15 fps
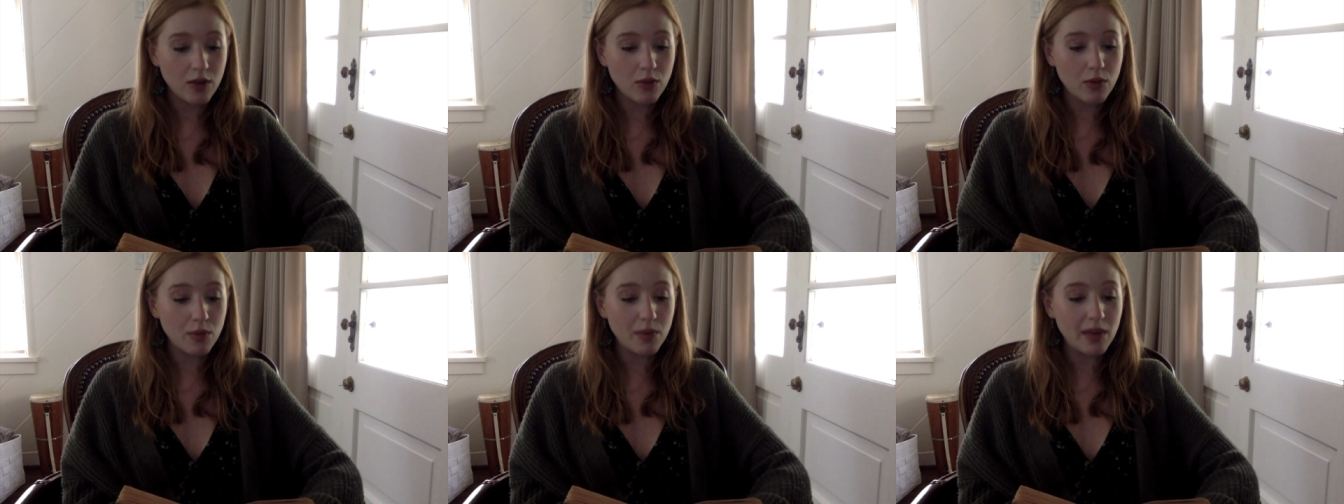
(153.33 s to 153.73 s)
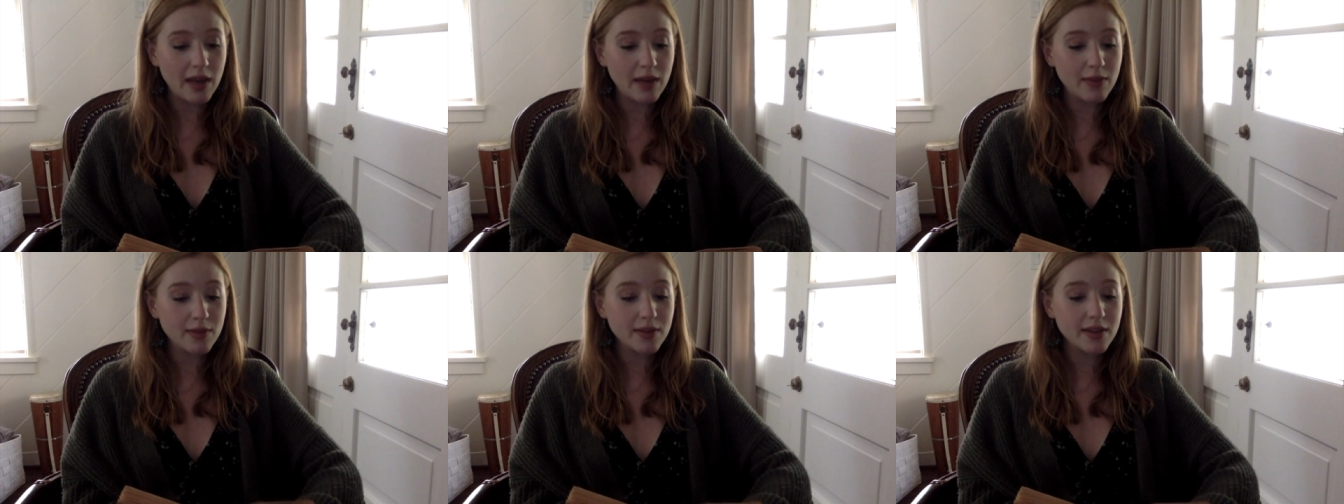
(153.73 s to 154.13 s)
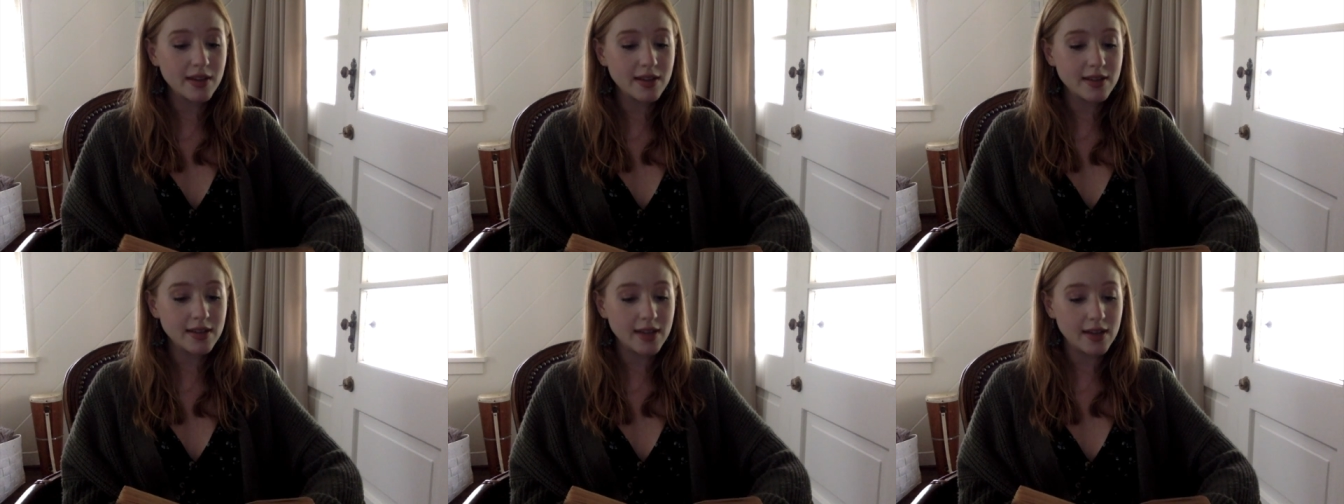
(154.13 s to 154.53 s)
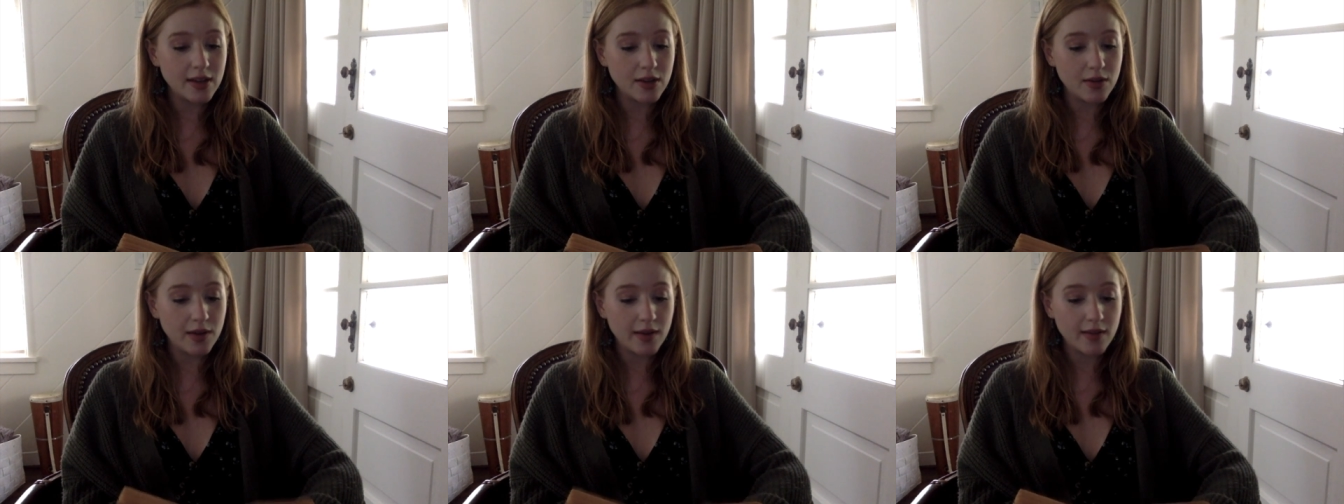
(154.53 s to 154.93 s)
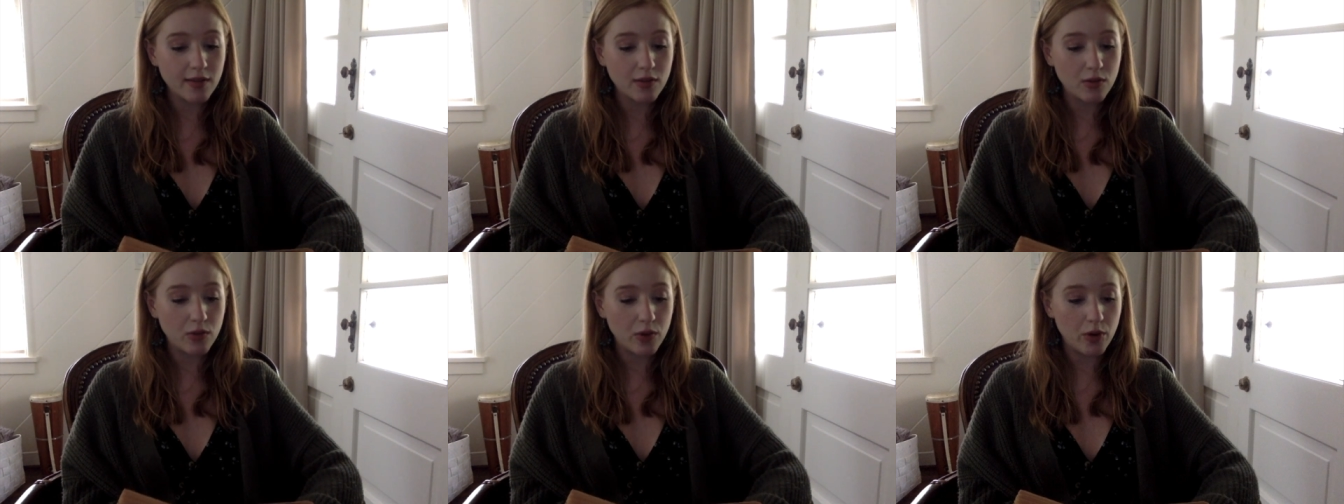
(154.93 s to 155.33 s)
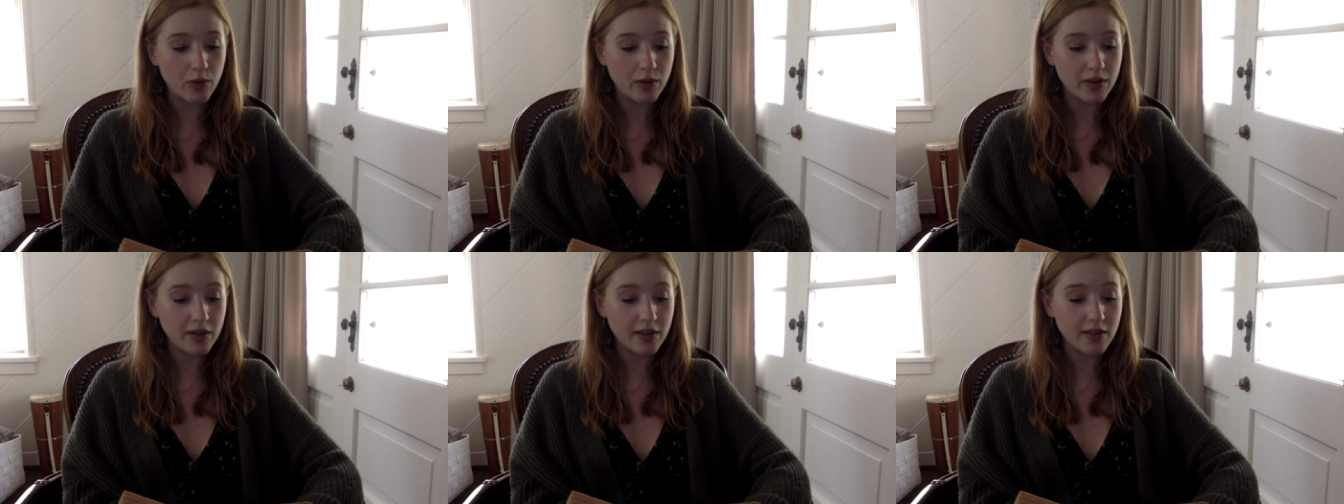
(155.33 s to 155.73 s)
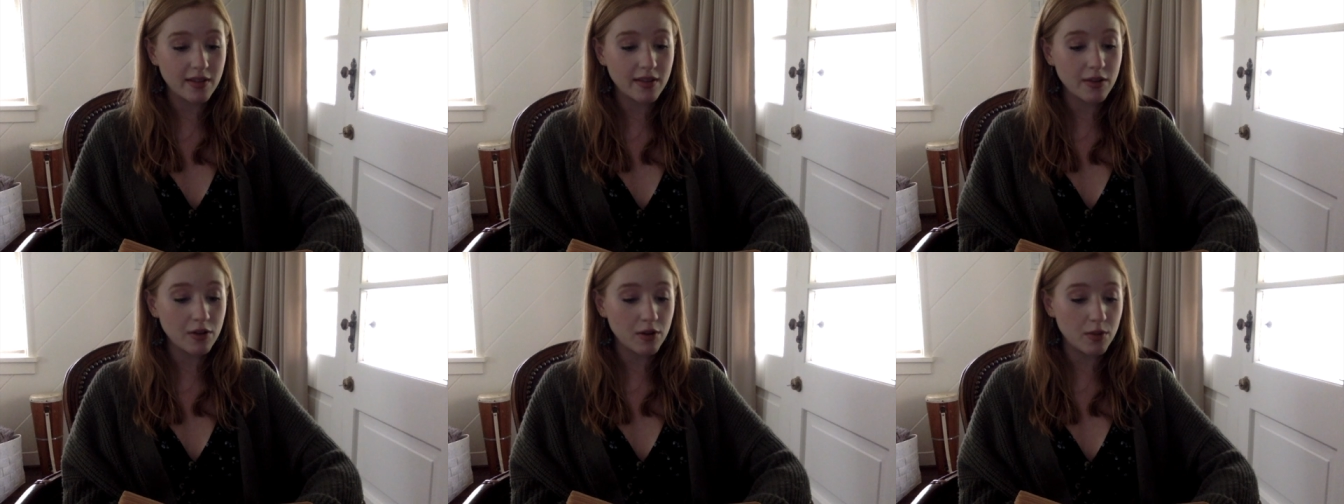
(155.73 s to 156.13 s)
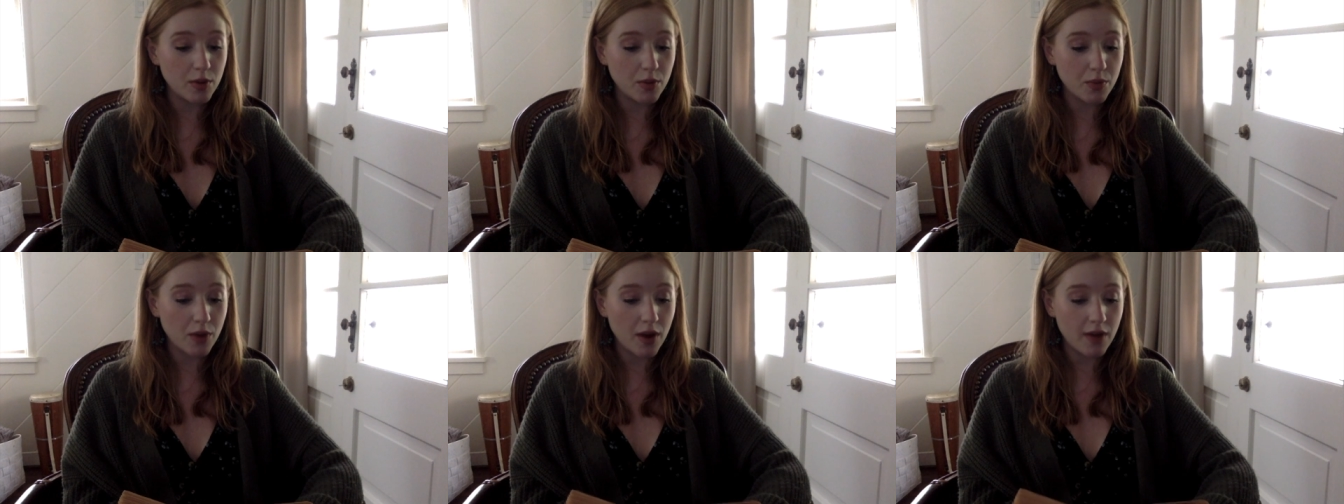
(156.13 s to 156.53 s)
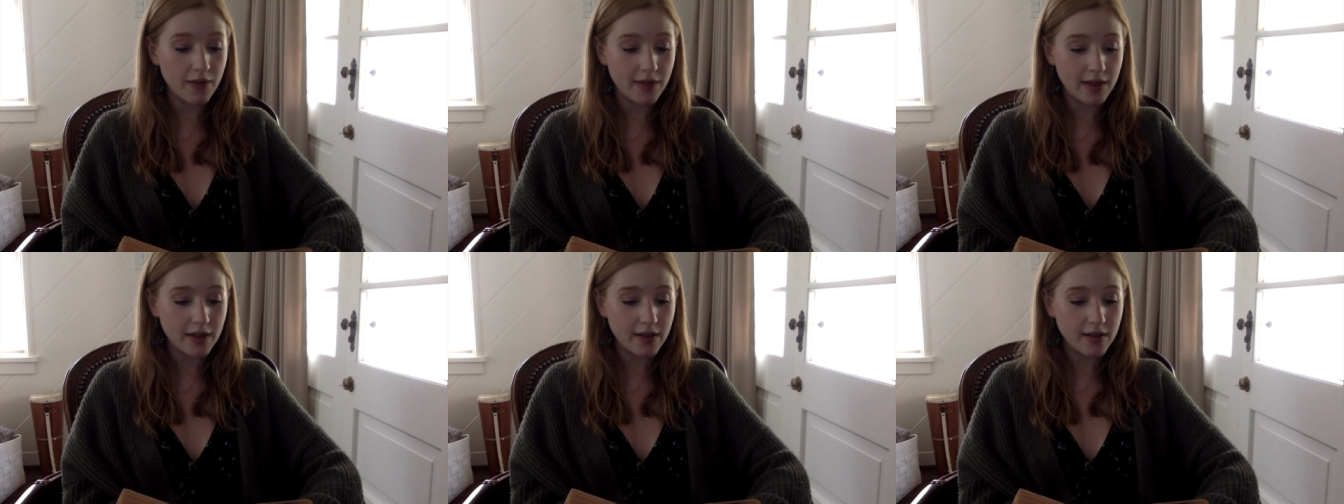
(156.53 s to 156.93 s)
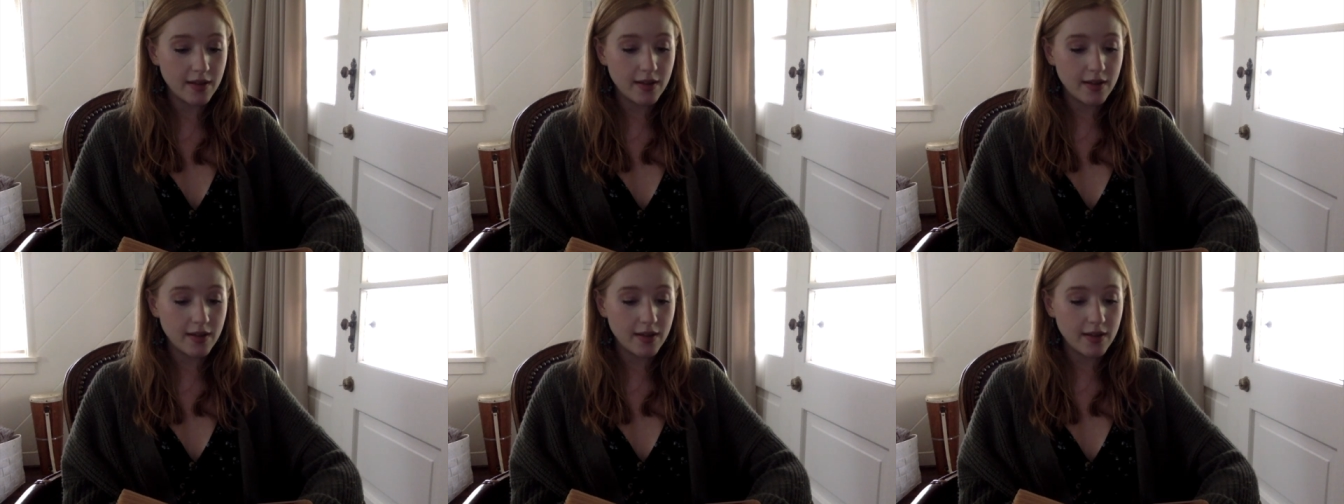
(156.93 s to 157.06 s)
would be able to continue his school with considerable profit.